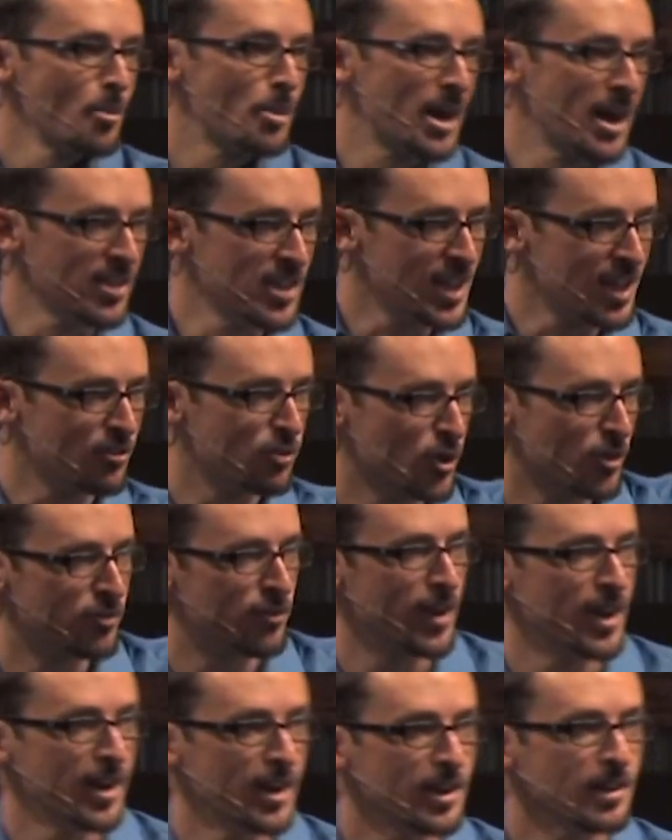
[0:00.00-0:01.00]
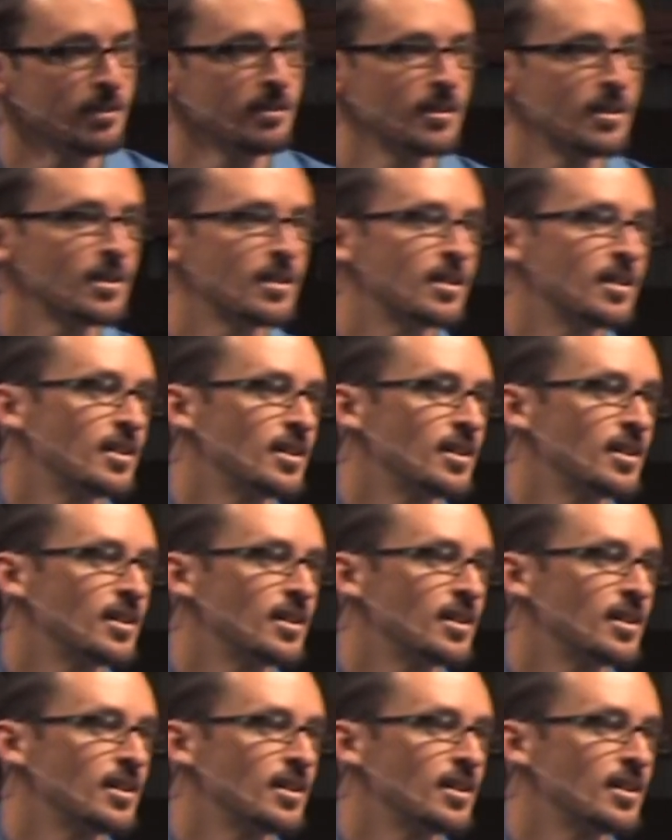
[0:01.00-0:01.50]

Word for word: But I think if we're fair,